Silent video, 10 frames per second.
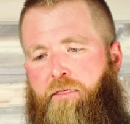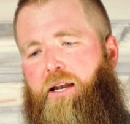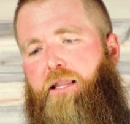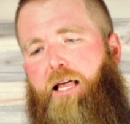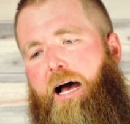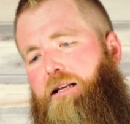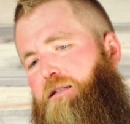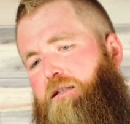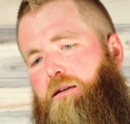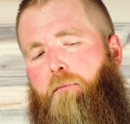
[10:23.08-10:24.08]
And then
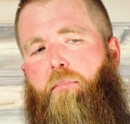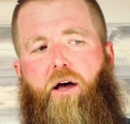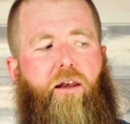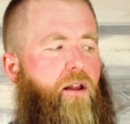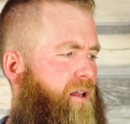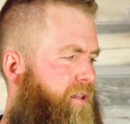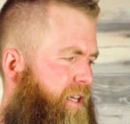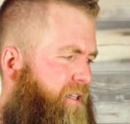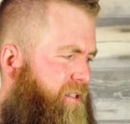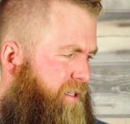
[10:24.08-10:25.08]
last but not
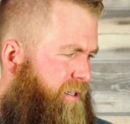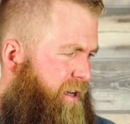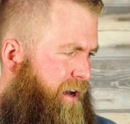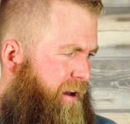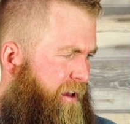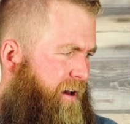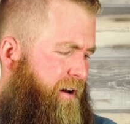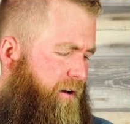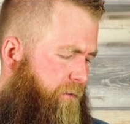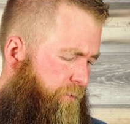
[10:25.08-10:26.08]
least, I
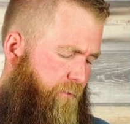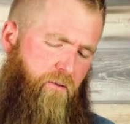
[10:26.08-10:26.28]
have